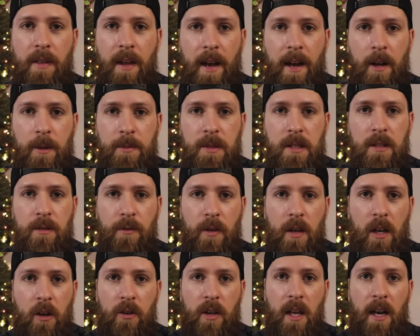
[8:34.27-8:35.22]
That helps this
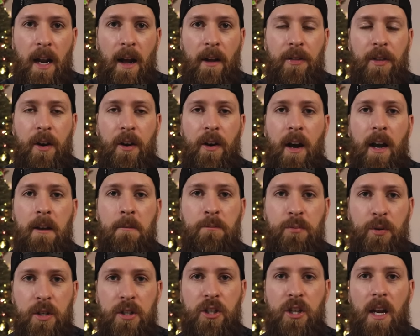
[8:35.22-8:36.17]
video get out there. I
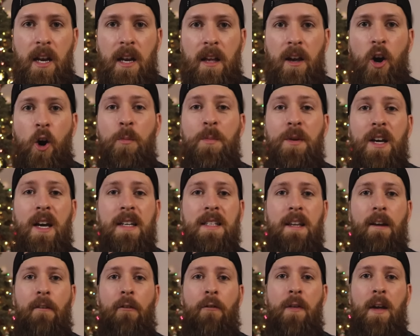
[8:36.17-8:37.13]
appreciate it. Hope you guys
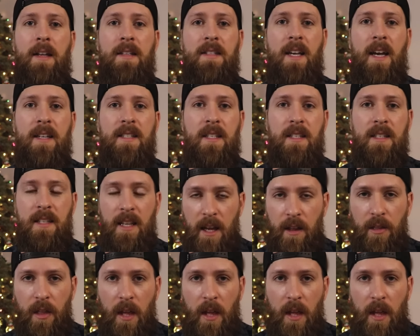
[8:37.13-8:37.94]
have a fantastic day.